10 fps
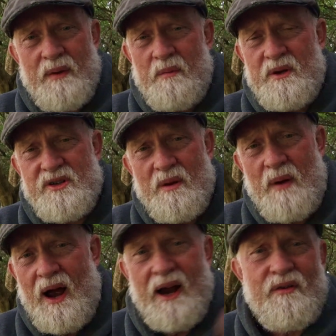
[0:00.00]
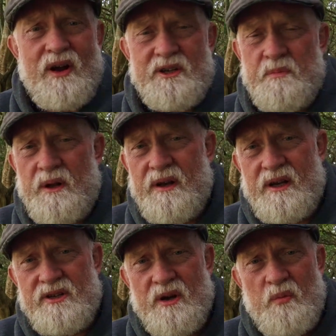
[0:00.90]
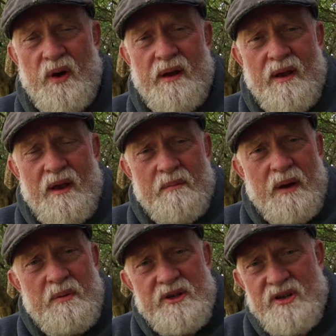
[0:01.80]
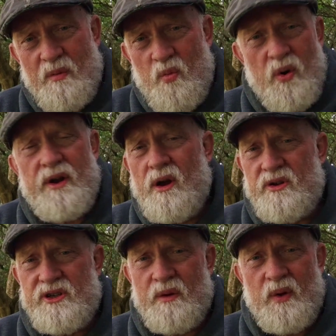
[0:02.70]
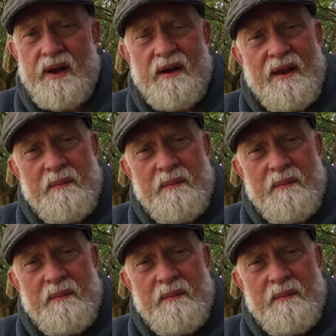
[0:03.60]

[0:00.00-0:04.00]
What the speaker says: maybe some high-rise building somewhere, maybe some widow somewhere,